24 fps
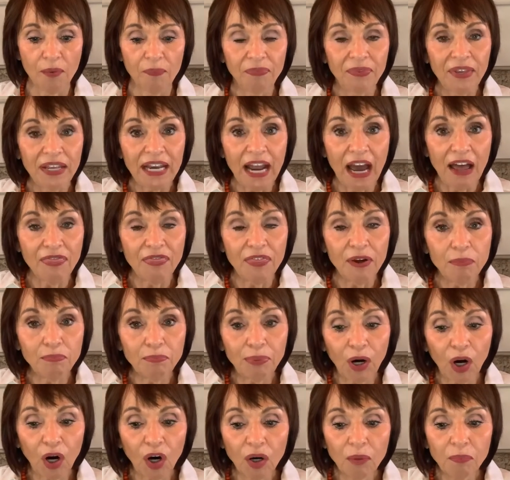Now, the
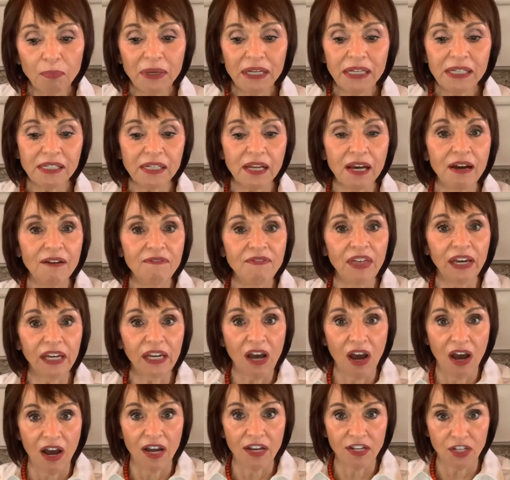purpose of the
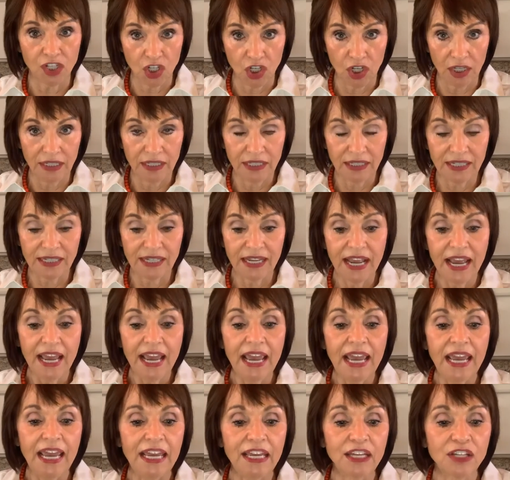conscience
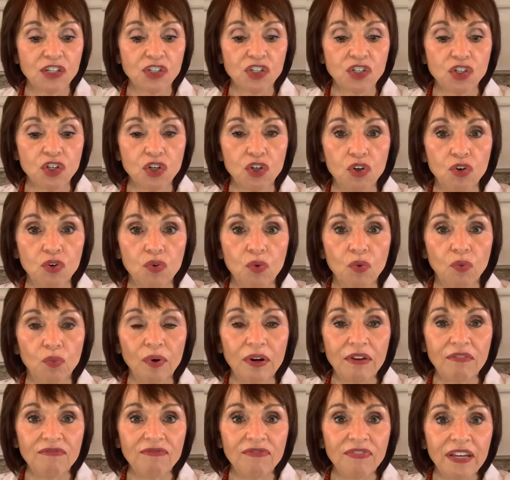is to
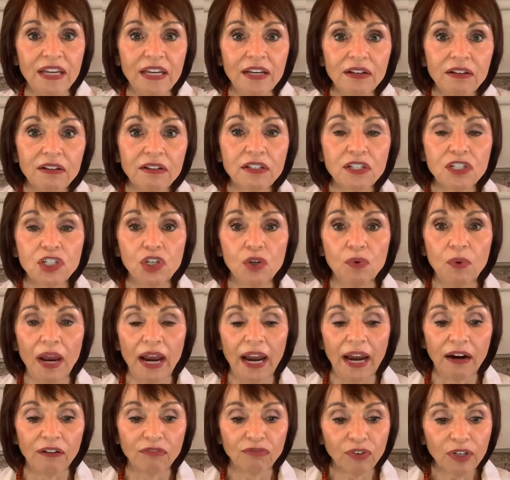reveal to
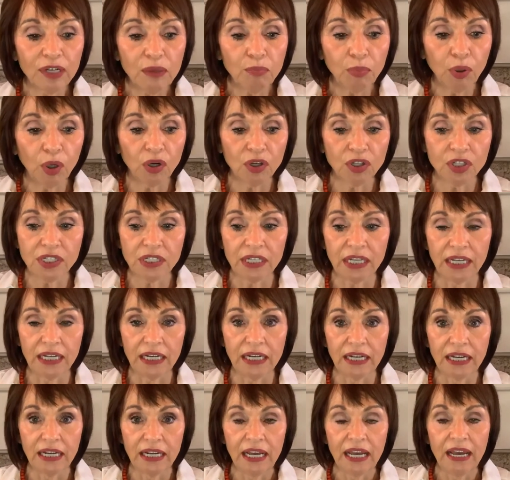every person
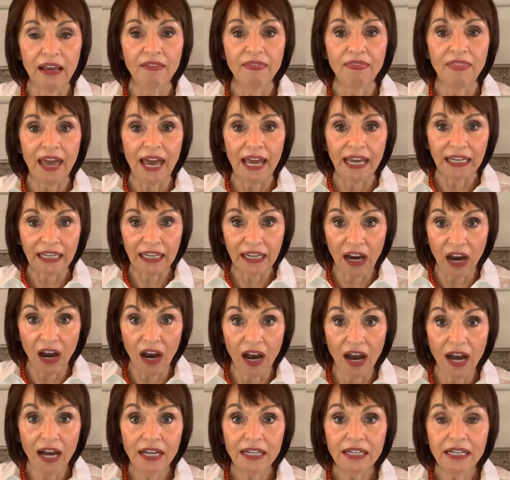that
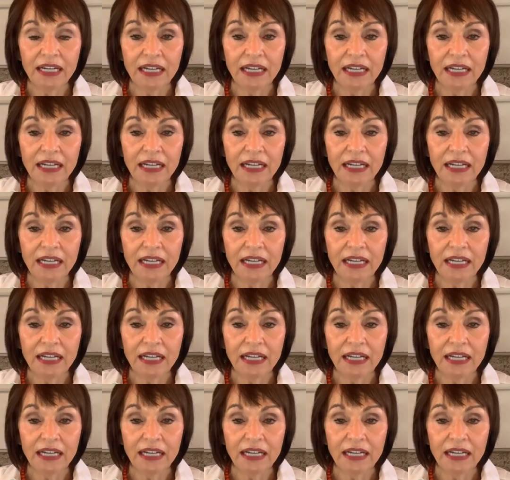God